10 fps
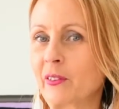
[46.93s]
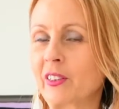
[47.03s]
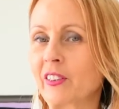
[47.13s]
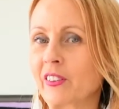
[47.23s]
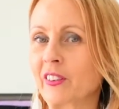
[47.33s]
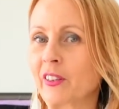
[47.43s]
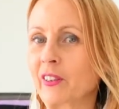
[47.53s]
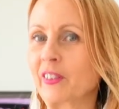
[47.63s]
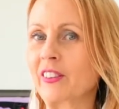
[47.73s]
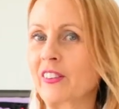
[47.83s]
which you know
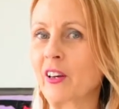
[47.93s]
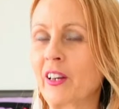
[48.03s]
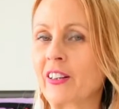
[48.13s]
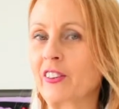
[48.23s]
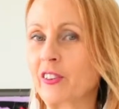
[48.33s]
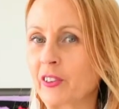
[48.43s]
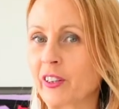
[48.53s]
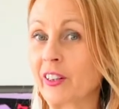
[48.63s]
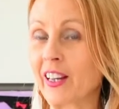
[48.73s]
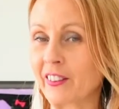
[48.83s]
is high in
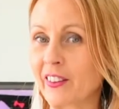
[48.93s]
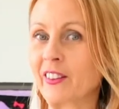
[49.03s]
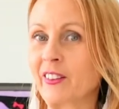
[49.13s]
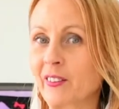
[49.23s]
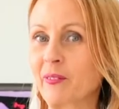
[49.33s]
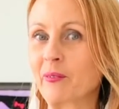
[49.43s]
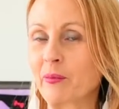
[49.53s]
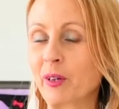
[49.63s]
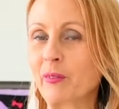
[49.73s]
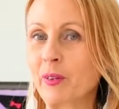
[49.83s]
sugar, and I can
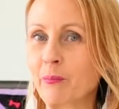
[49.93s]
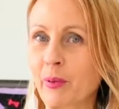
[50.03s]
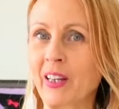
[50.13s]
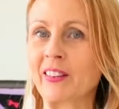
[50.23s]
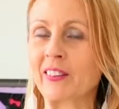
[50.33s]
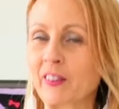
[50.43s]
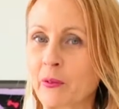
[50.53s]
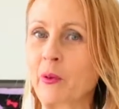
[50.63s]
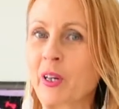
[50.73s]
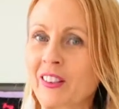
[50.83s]
probably bet that the
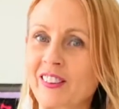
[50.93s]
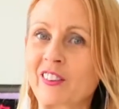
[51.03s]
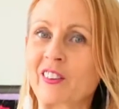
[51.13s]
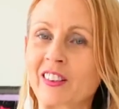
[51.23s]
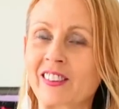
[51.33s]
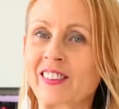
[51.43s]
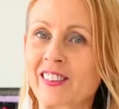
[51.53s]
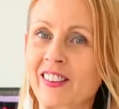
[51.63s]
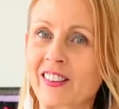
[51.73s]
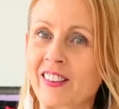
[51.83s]
white chocolate
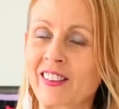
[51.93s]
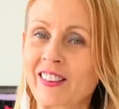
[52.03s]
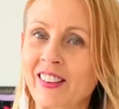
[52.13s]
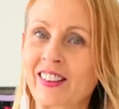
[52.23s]
Nutella